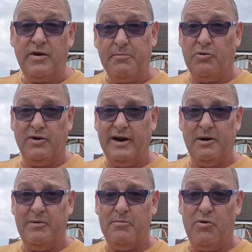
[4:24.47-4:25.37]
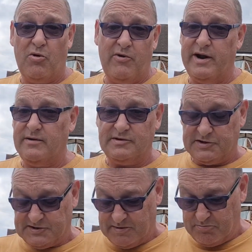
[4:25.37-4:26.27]
you put a little bit more in. It's
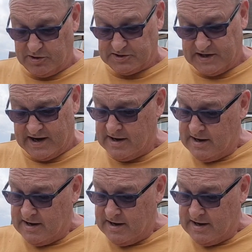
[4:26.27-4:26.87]
as simple as that.